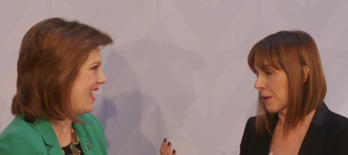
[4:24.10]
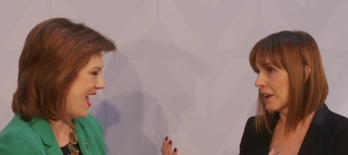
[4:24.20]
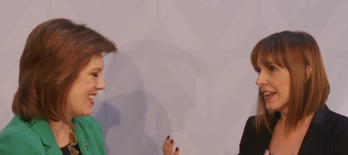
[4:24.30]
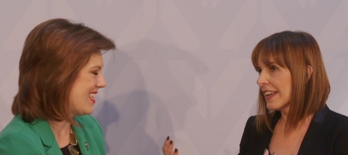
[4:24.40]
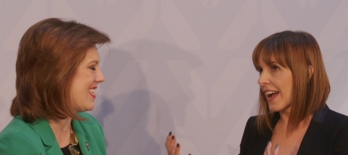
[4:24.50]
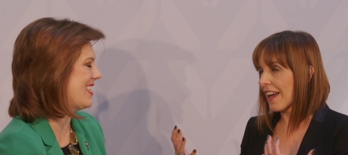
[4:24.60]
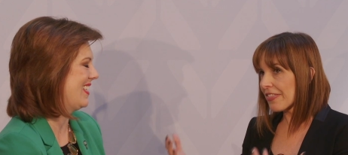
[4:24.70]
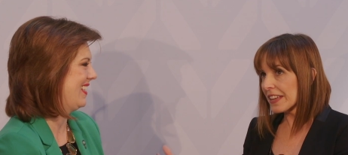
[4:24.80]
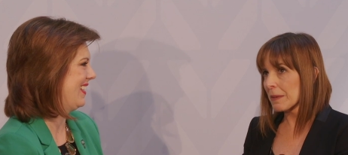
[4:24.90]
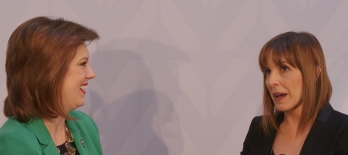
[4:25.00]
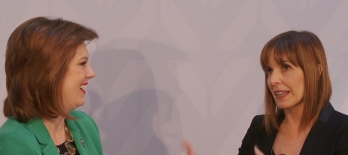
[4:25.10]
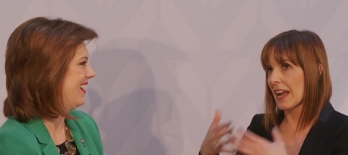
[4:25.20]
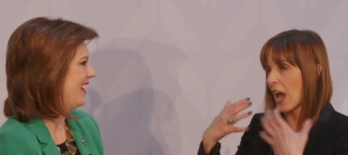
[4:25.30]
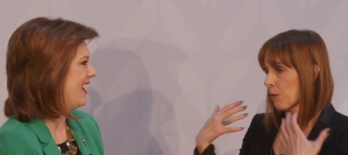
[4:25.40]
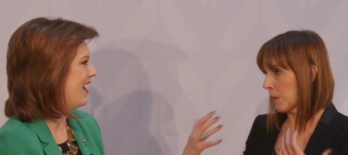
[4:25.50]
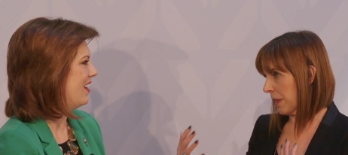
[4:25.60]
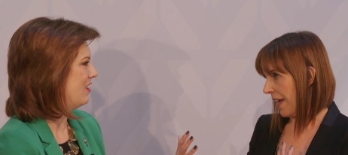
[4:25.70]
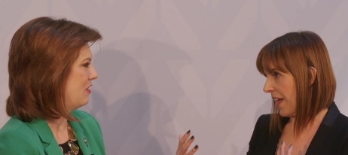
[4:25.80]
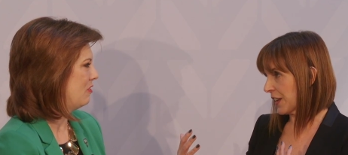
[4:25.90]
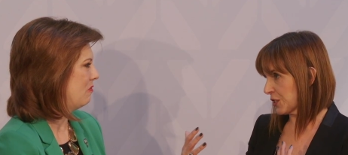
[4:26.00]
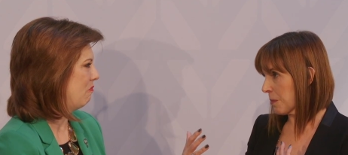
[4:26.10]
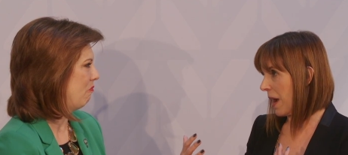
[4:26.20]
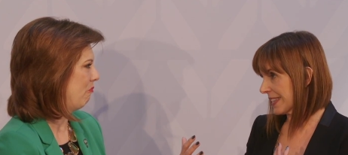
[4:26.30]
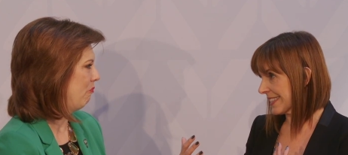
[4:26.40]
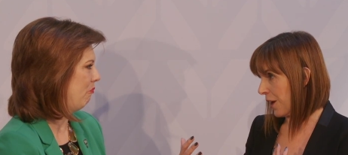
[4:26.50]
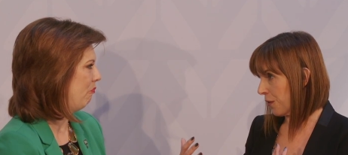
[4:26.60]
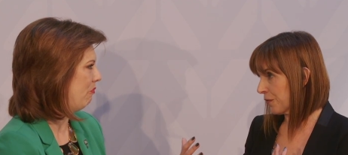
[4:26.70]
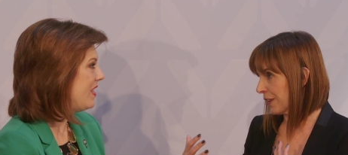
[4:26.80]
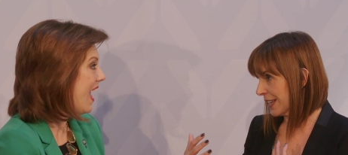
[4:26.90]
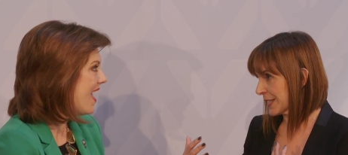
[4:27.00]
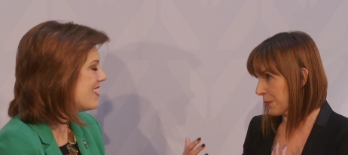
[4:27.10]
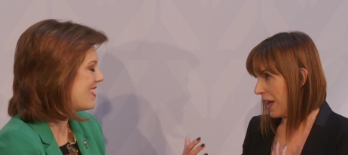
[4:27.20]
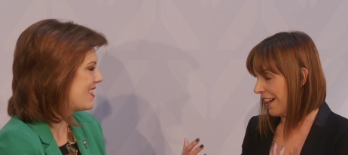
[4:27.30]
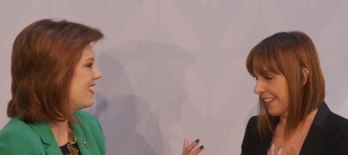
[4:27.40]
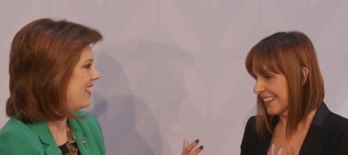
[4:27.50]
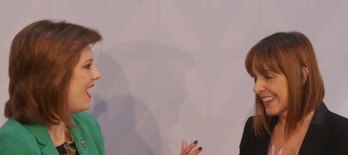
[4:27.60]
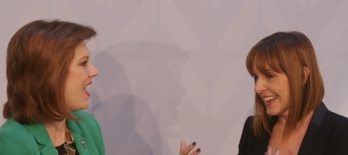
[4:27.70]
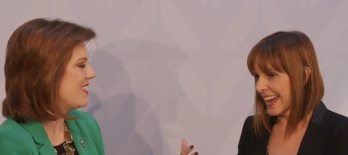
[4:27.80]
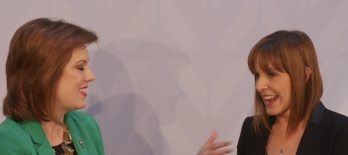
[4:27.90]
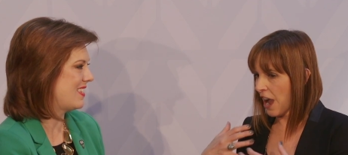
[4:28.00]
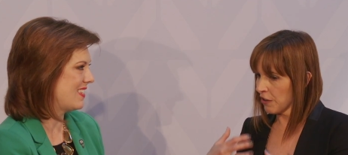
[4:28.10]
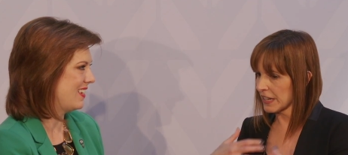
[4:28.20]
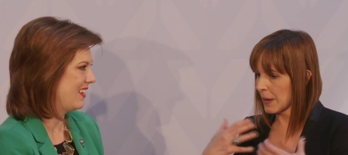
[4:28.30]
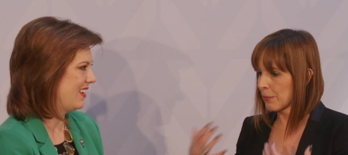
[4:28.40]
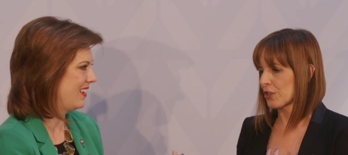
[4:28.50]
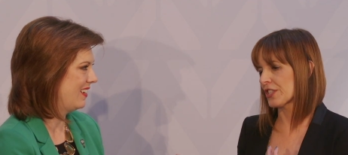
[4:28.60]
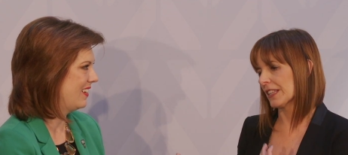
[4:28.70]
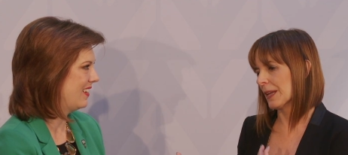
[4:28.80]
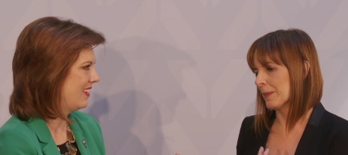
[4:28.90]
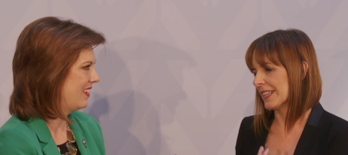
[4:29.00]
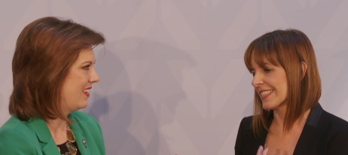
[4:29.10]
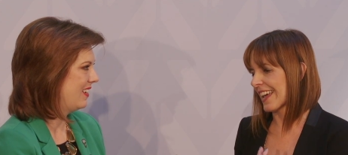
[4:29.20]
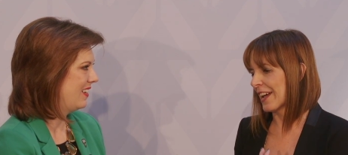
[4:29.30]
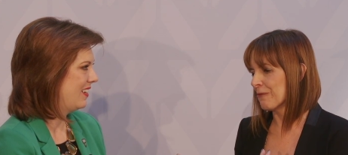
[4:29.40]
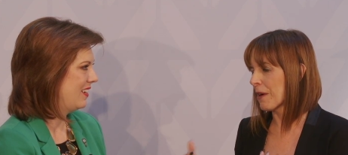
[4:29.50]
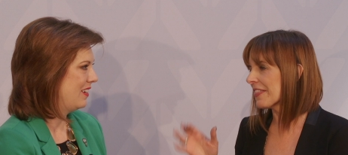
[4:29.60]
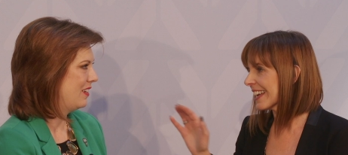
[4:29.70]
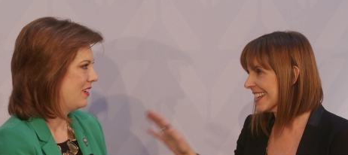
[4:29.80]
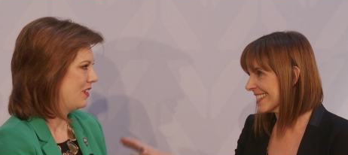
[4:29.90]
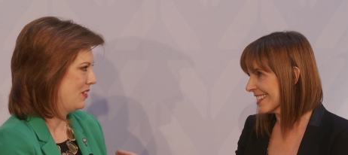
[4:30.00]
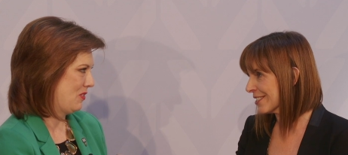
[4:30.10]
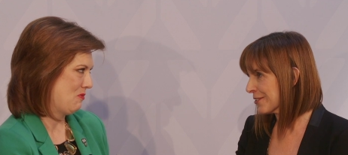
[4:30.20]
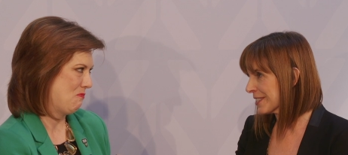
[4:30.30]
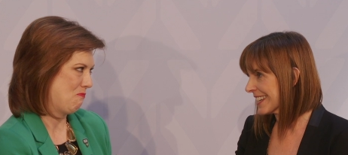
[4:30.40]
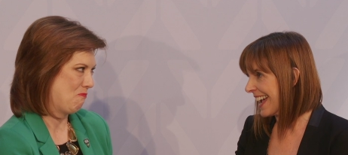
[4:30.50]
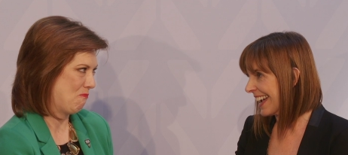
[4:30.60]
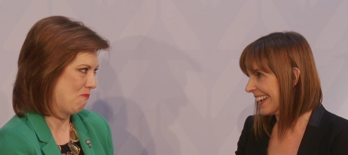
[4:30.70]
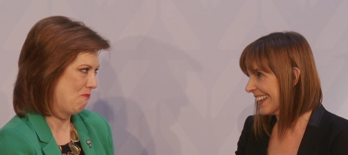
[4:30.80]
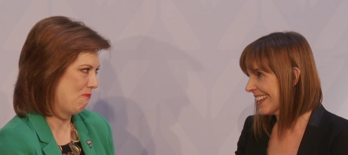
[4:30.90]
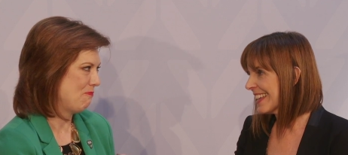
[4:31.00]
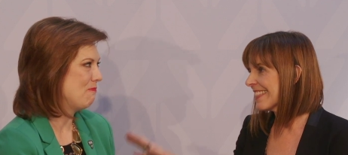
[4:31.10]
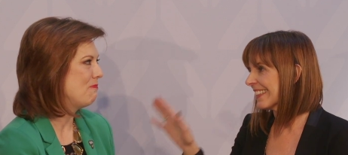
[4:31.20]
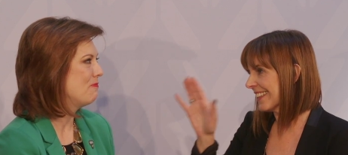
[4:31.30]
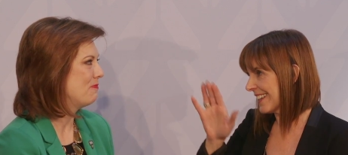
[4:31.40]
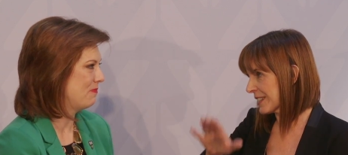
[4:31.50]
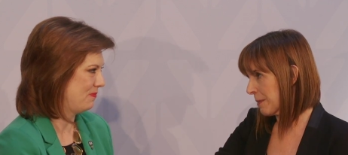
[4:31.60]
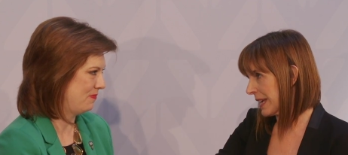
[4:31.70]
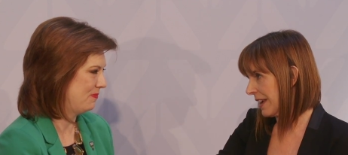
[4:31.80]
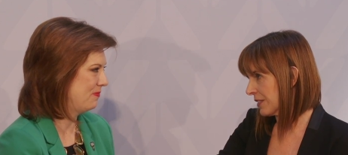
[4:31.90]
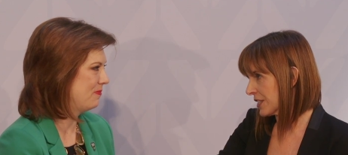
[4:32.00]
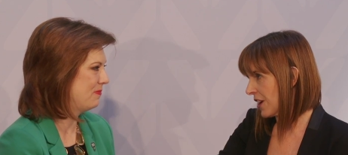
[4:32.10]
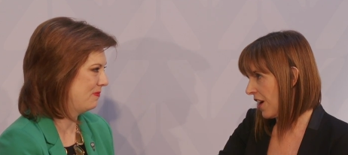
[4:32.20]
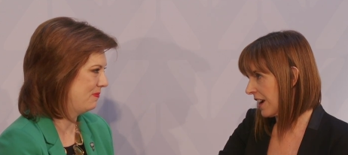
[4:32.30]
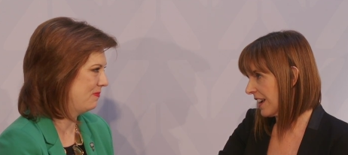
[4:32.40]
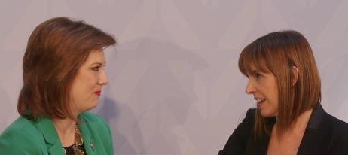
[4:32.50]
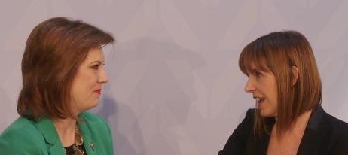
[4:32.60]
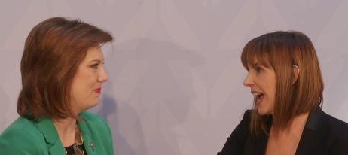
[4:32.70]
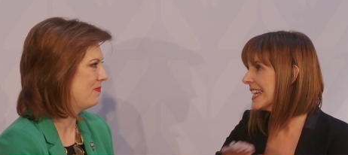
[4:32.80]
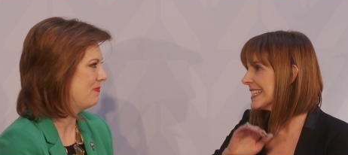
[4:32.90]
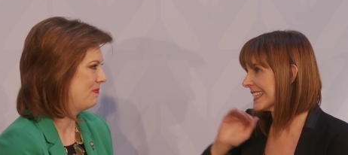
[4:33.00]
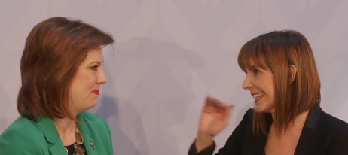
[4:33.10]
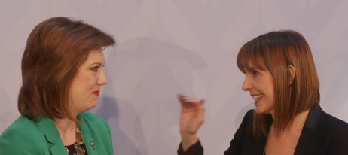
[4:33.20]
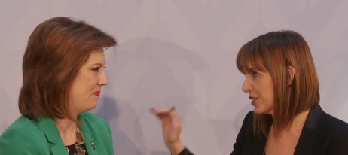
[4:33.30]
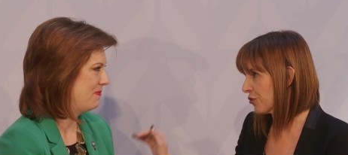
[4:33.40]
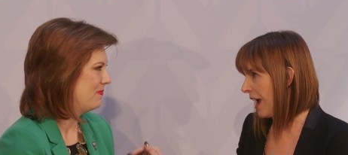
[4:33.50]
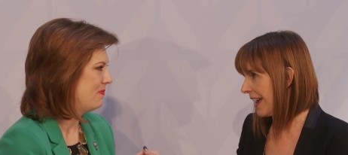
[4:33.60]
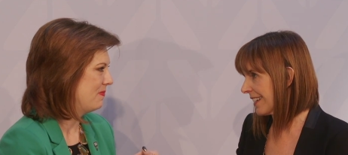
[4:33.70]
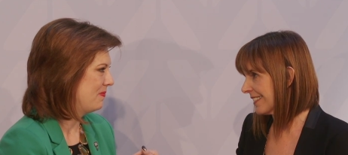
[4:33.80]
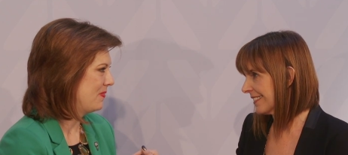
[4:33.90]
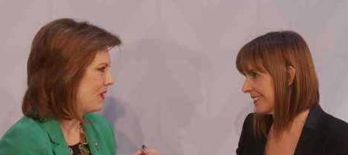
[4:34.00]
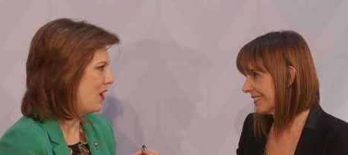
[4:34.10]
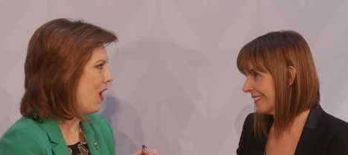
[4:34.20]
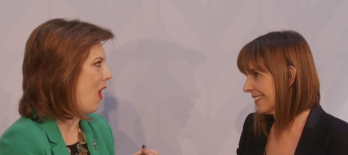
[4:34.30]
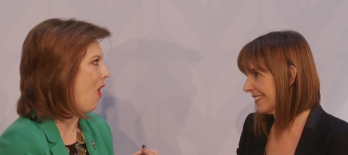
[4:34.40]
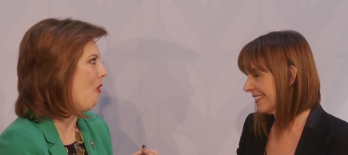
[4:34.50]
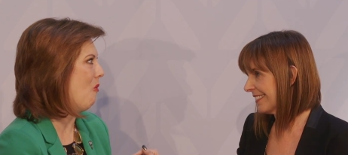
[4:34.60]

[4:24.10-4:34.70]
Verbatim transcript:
Speaker 1: So yes. I think about like how to apply that to myself yes. as well. Yes. And how can I push the limits? And one thing I didn't do today, the last time I gave this talk, I did it in drag. Oh